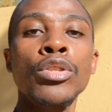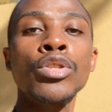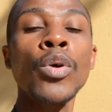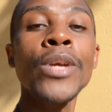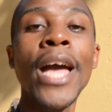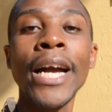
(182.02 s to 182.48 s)

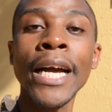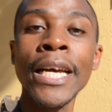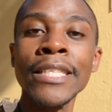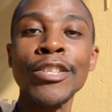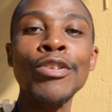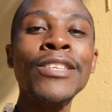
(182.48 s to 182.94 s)
So yeah
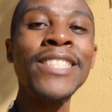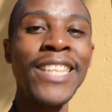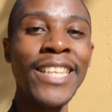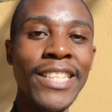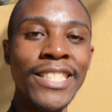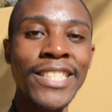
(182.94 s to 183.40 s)
guys,
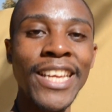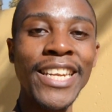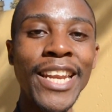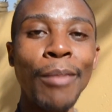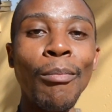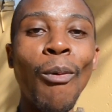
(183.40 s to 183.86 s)
crystals,
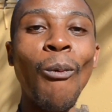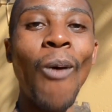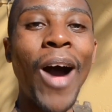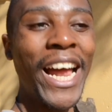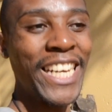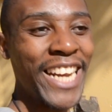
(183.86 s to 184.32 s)
number
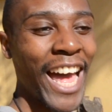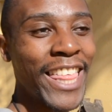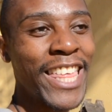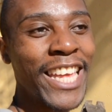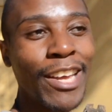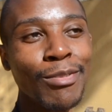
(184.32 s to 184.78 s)
one. I
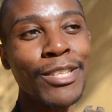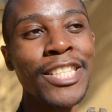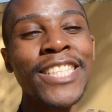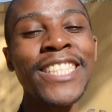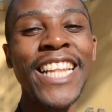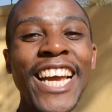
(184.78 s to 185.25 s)
think it was
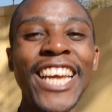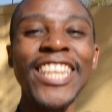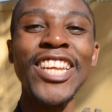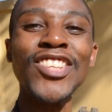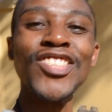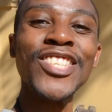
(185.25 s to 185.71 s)
just like an
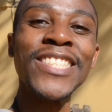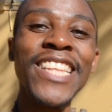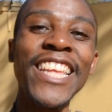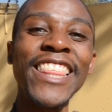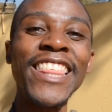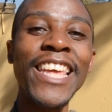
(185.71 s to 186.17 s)

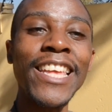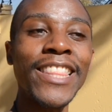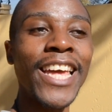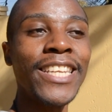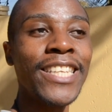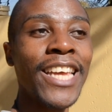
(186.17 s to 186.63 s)
interesting thing
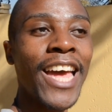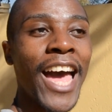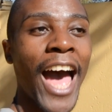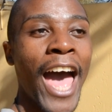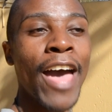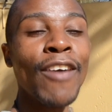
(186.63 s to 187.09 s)
that
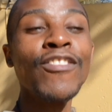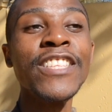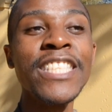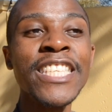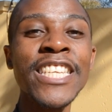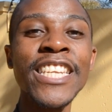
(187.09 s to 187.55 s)
I
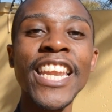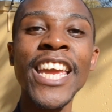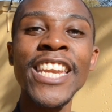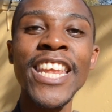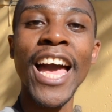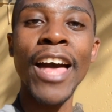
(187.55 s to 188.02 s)
haven't seen
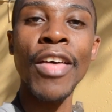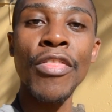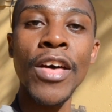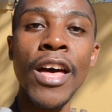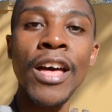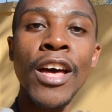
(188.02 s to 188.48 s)
any
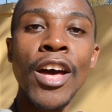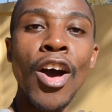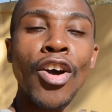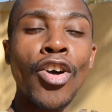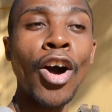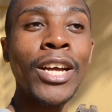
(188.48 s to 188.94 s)
other
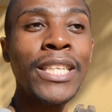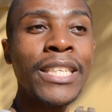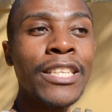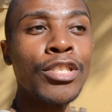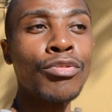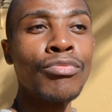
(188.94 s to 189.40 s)

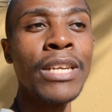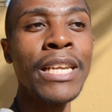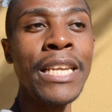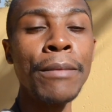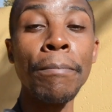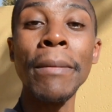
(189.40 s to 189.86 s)
gardeners
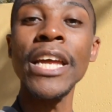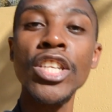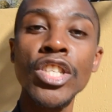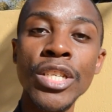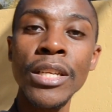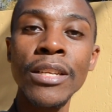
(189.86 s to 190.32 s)
really
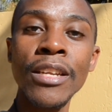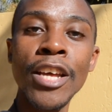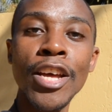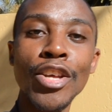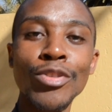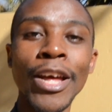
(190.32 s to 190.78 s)
mention,
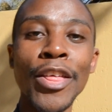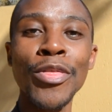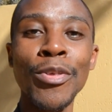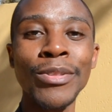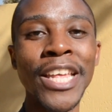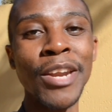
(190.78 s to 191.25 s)
so I
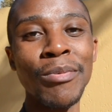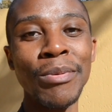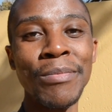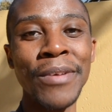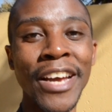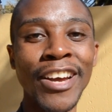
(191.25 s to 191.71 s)
thought that it
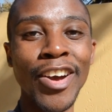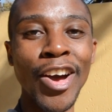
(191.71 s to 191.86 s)
would be a